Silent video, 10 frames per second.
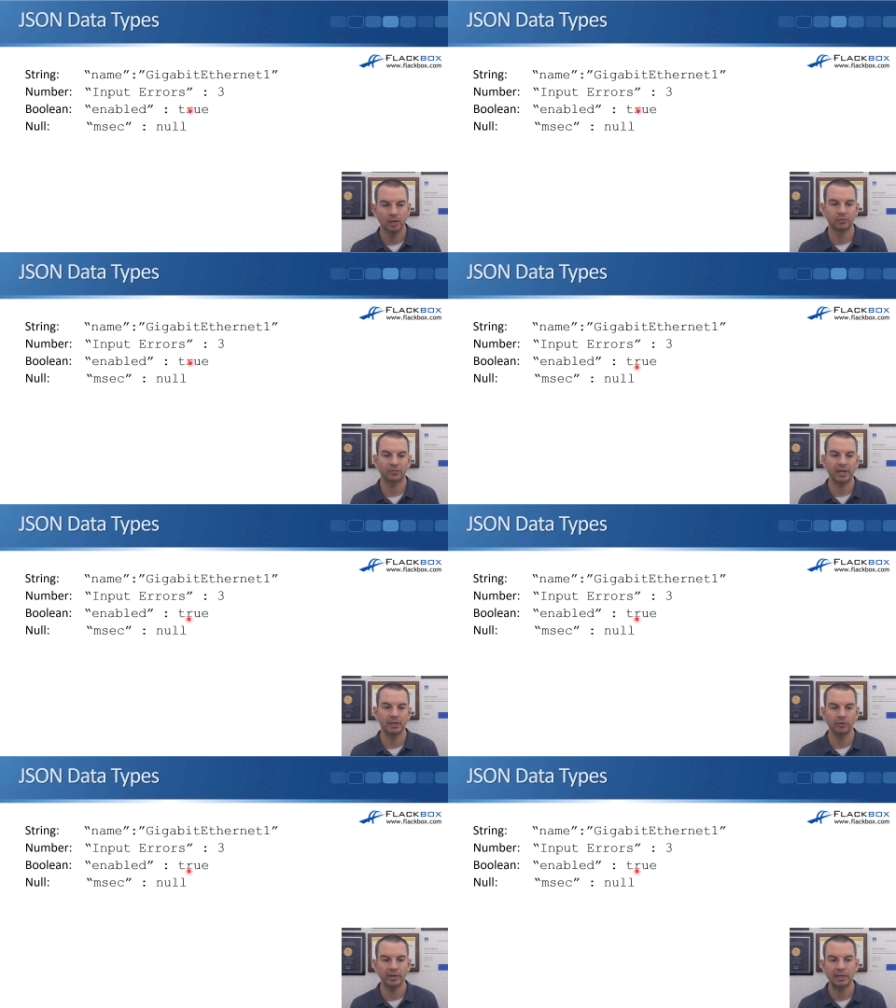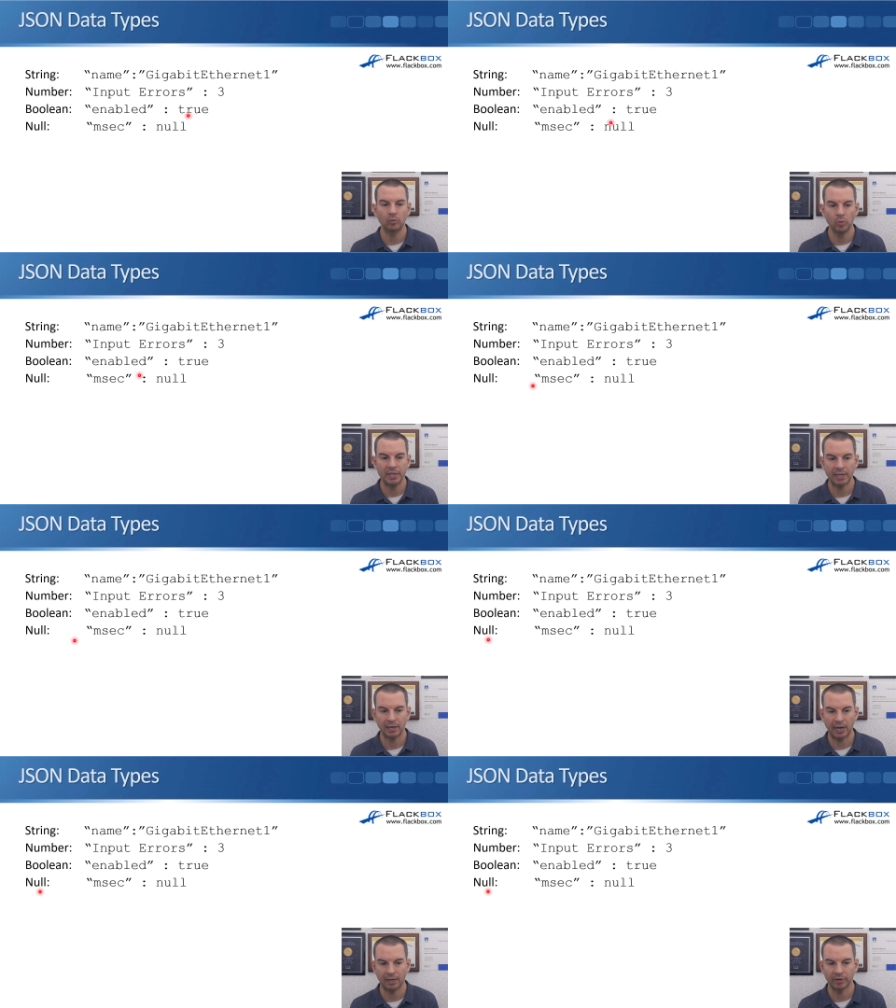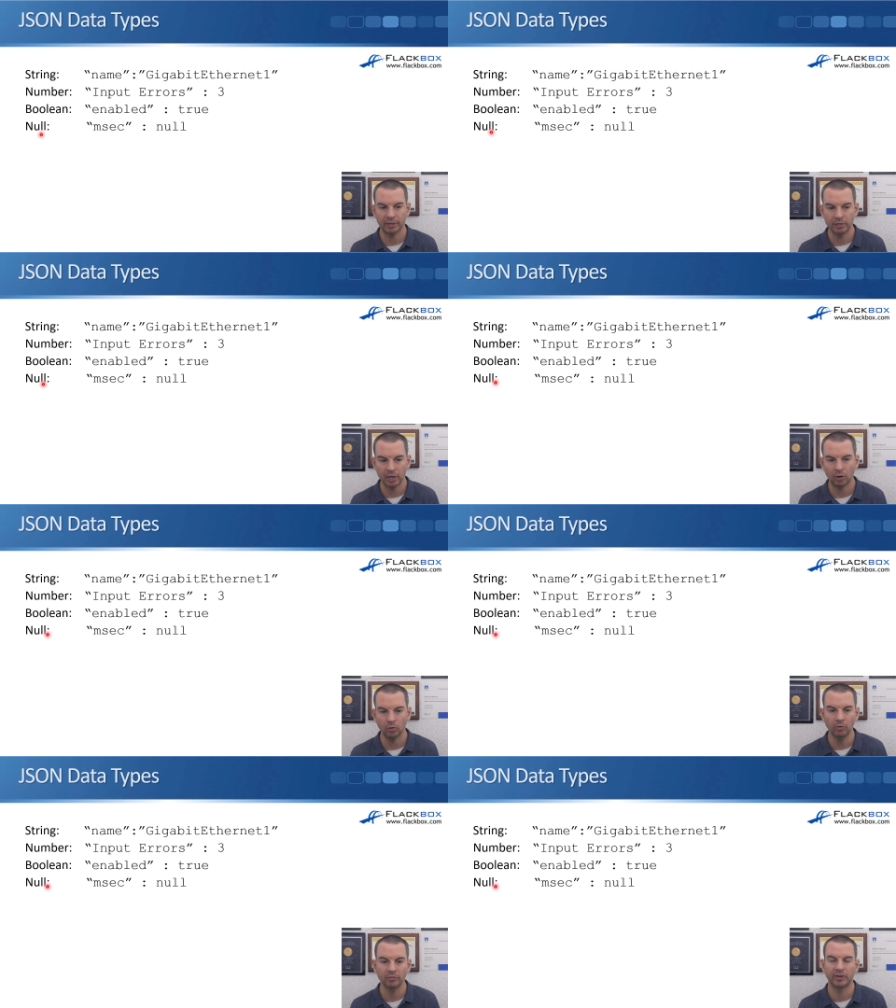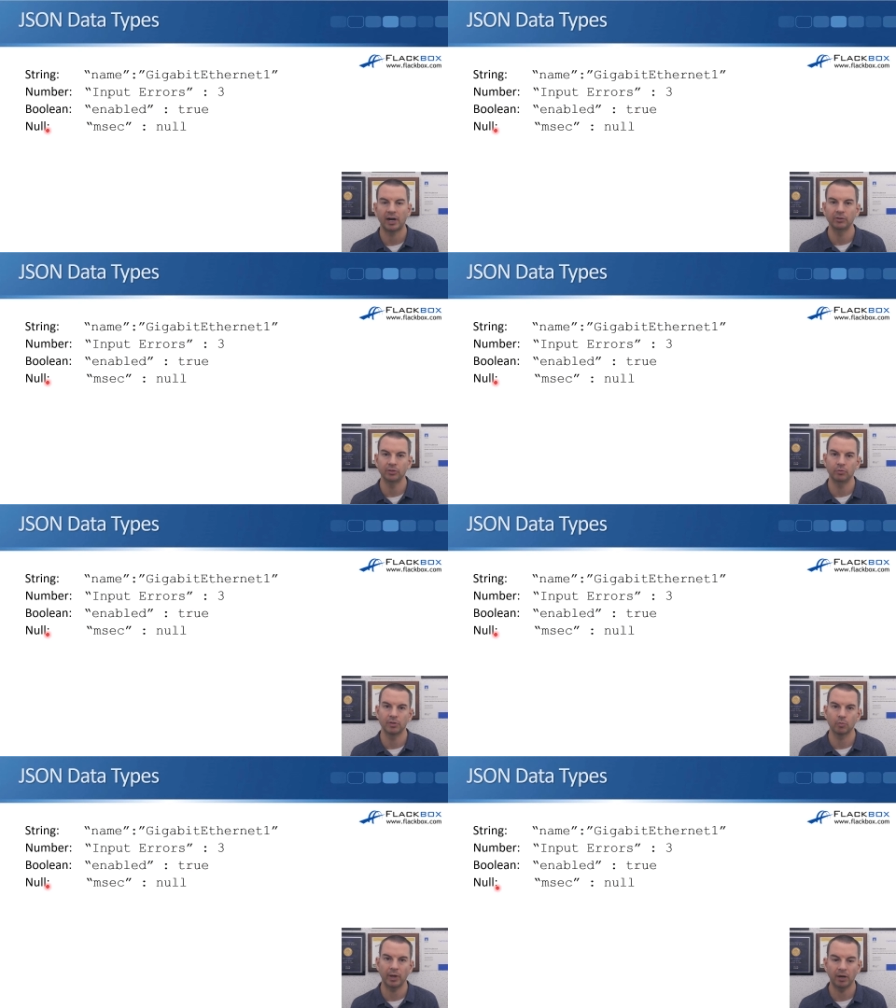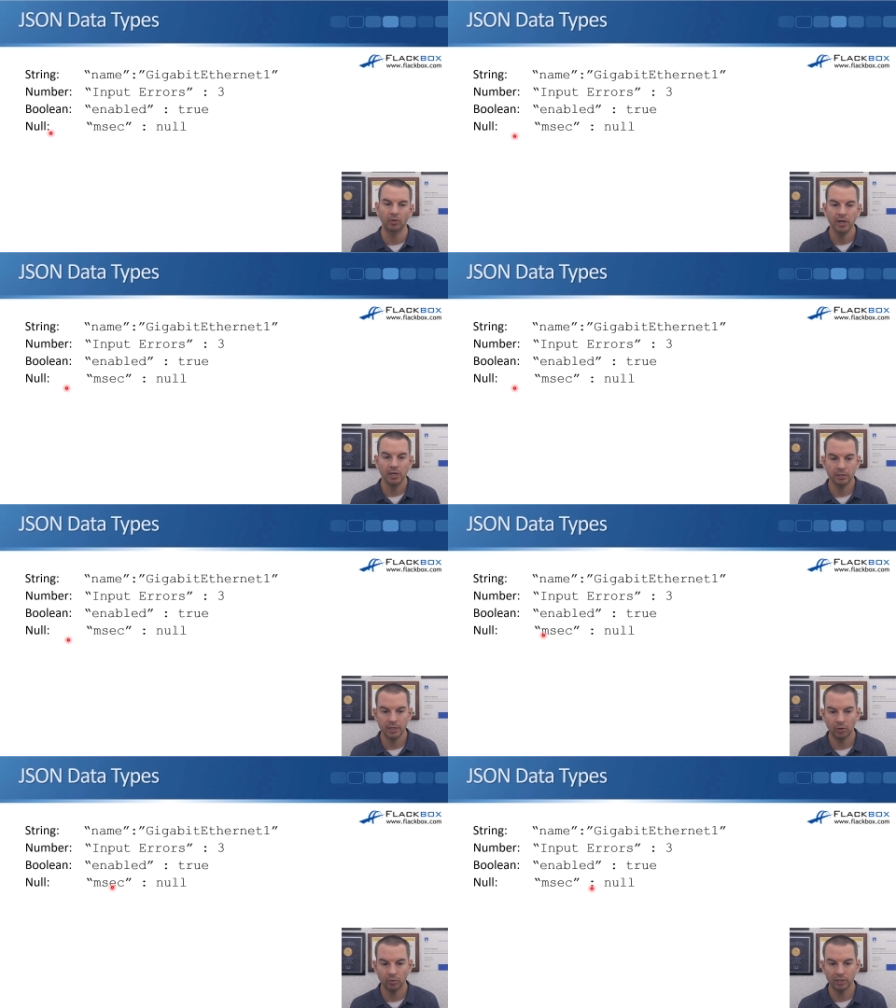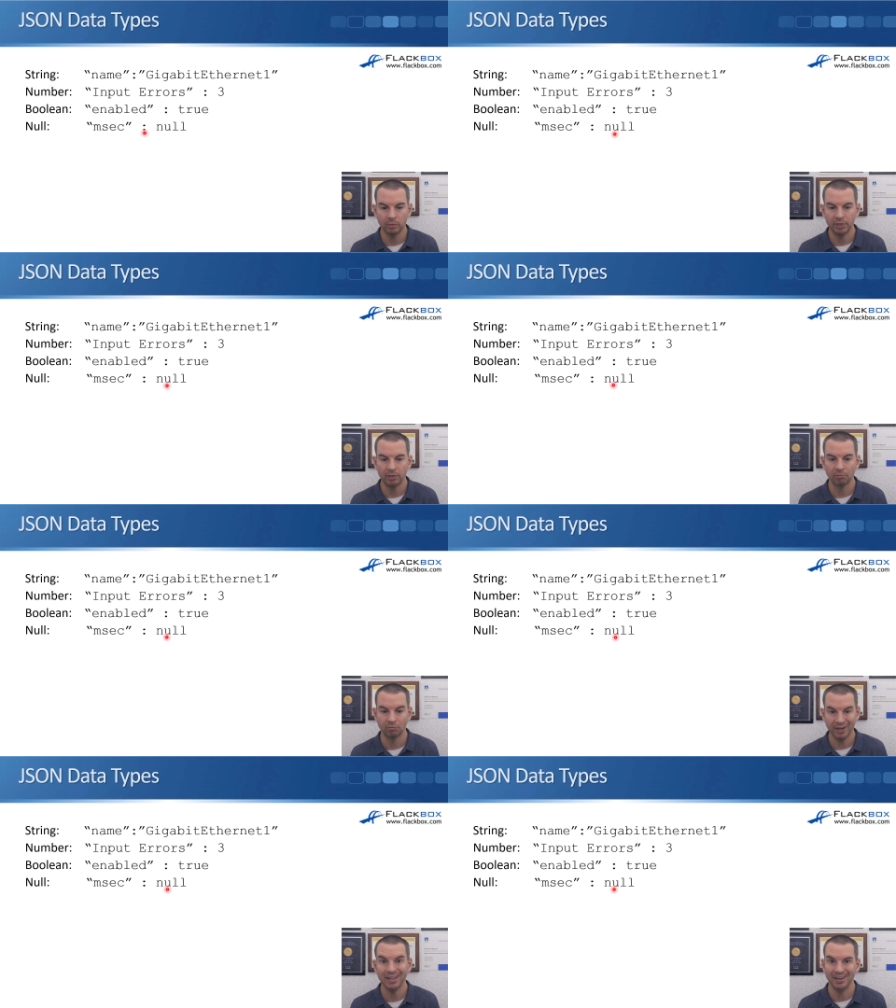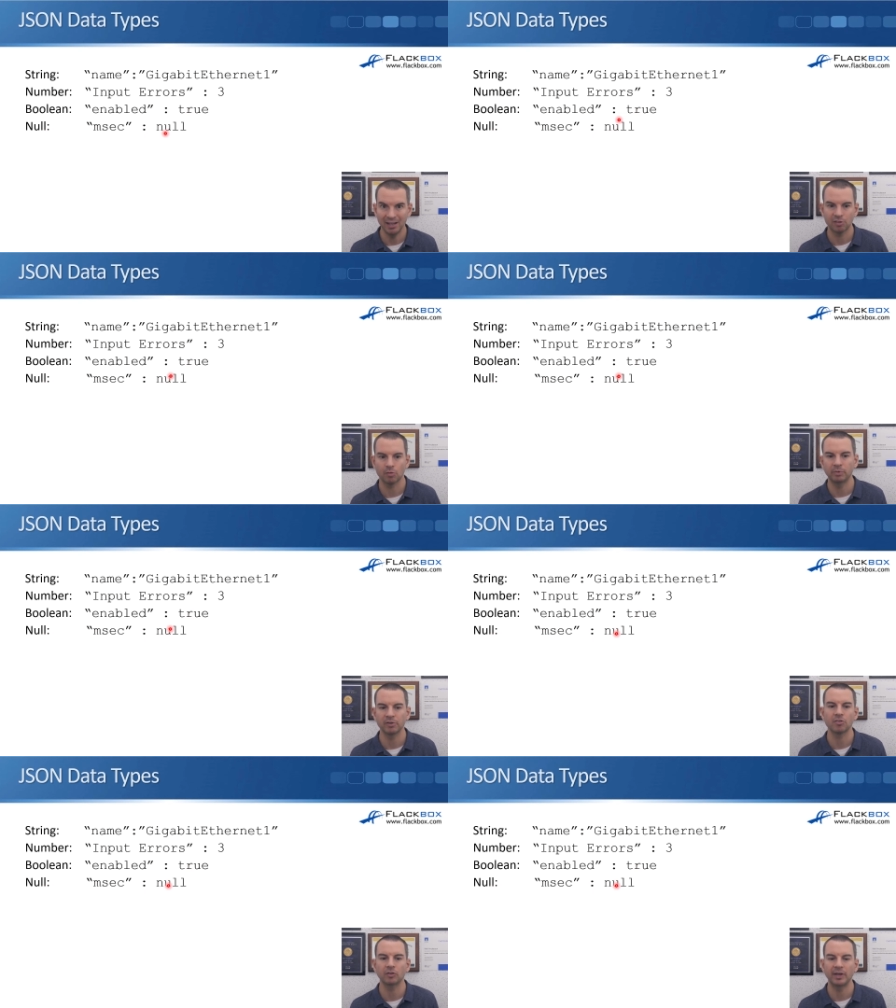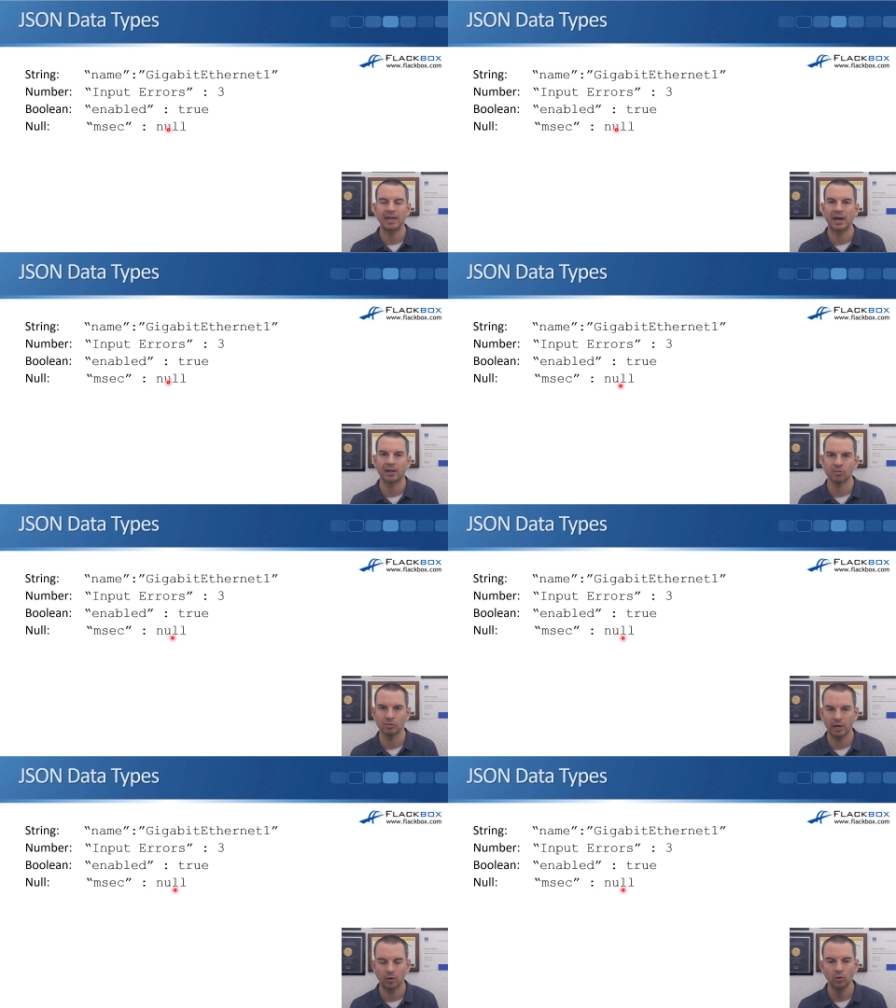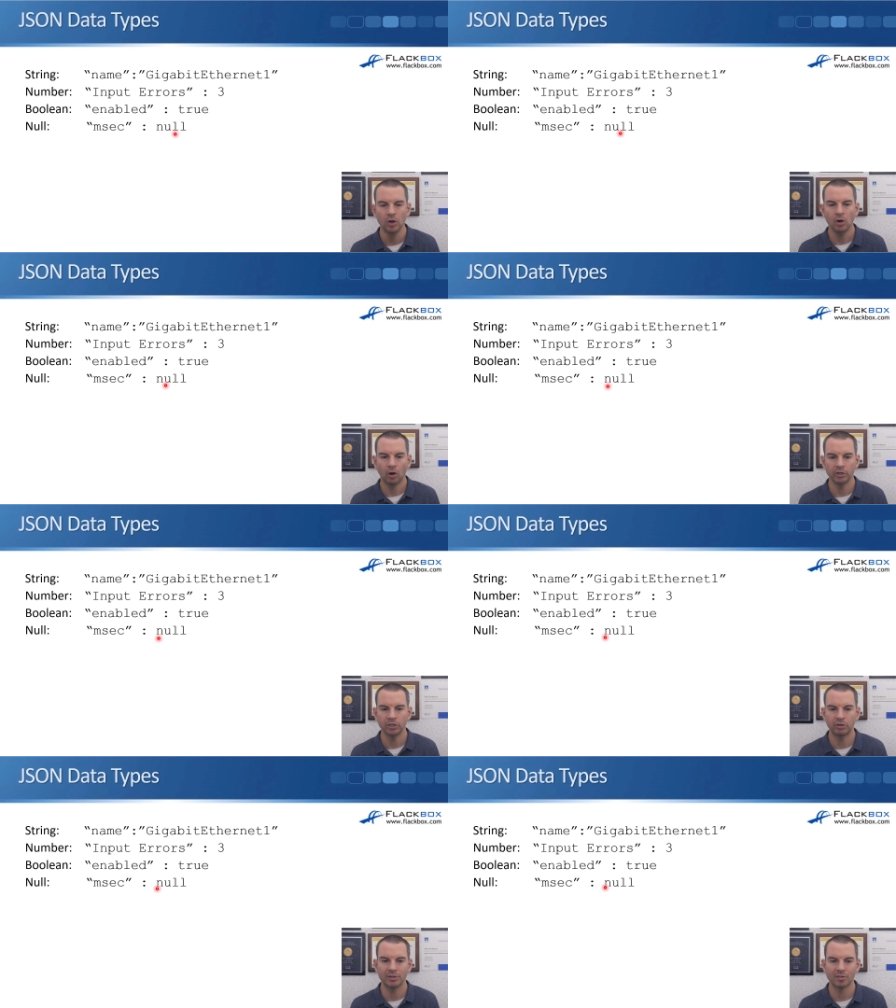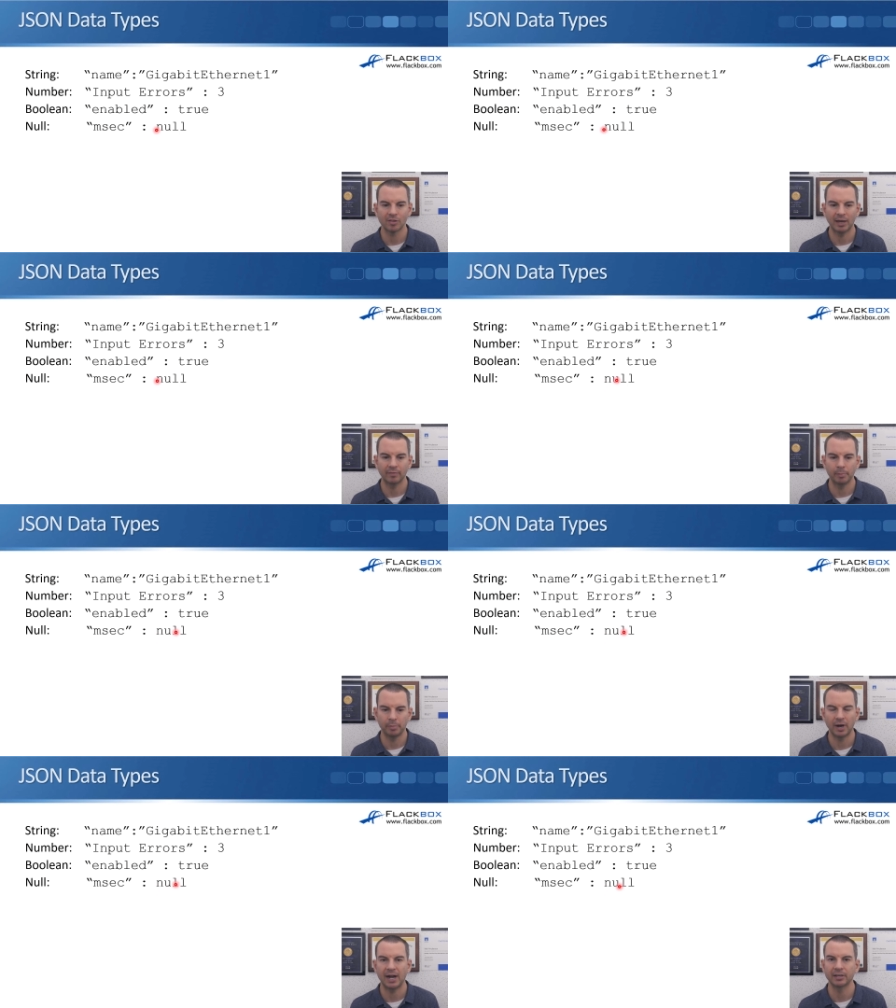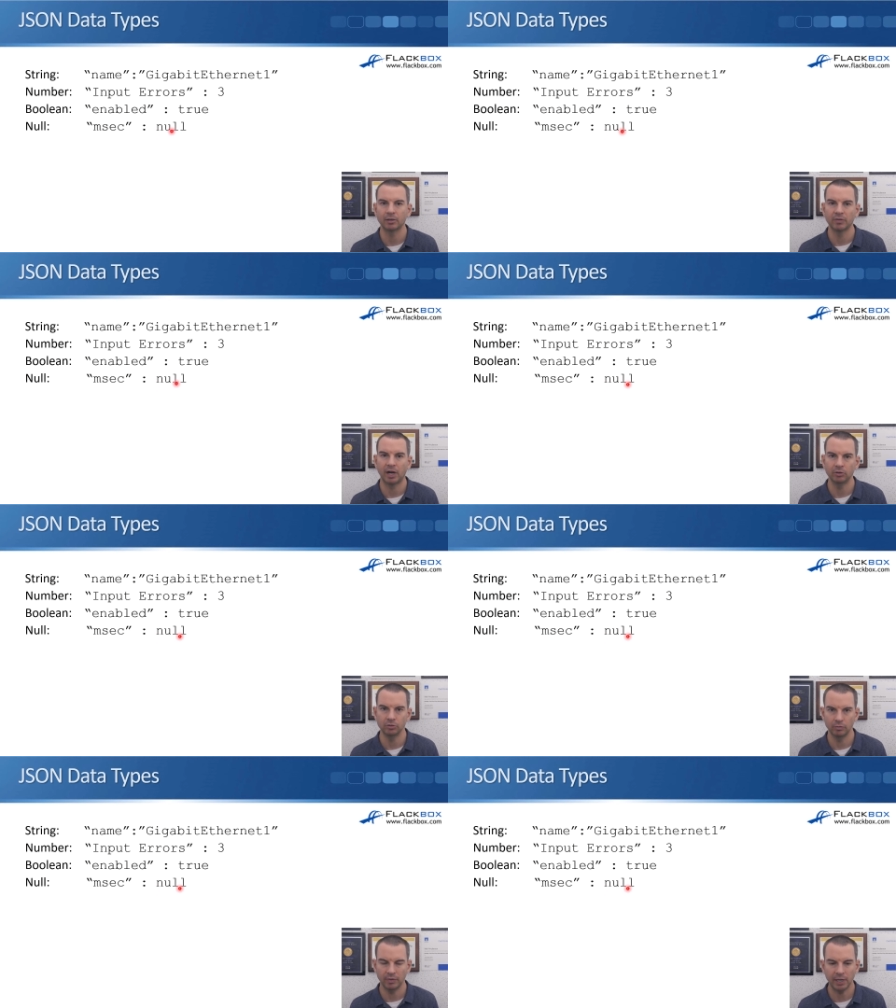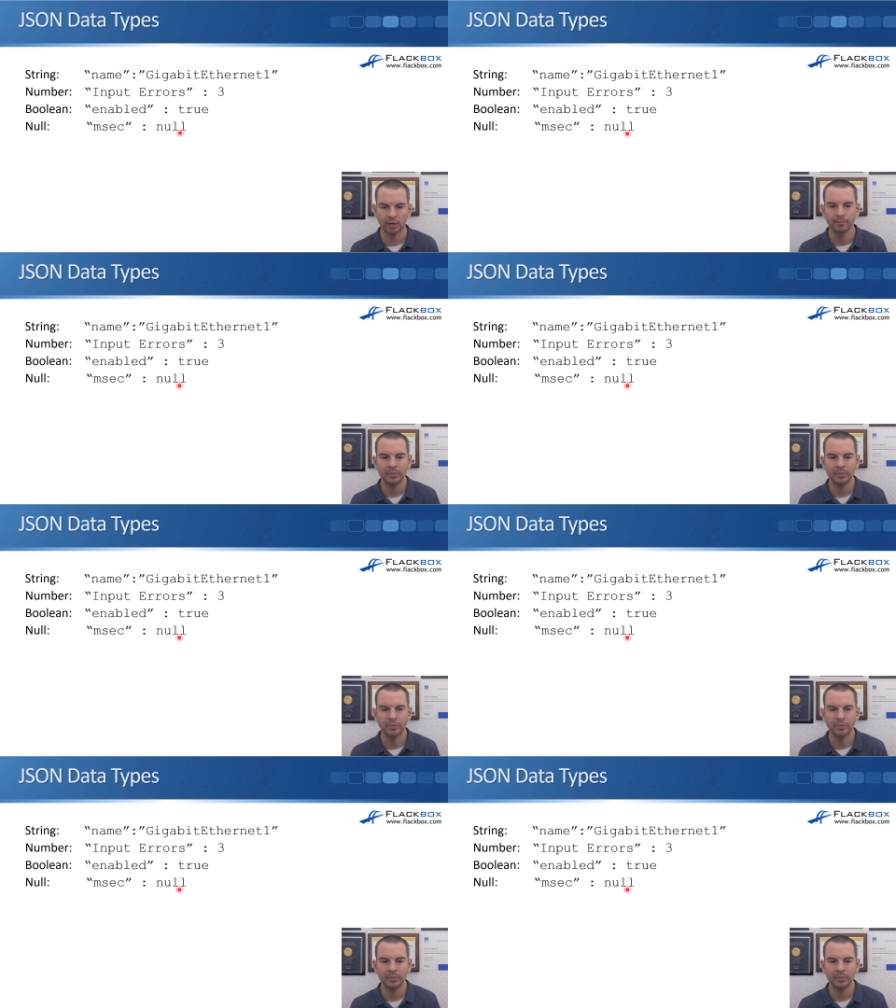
And finally, we can have a null value as well. Null can be written explicitly as null, or you could just have a blank value there.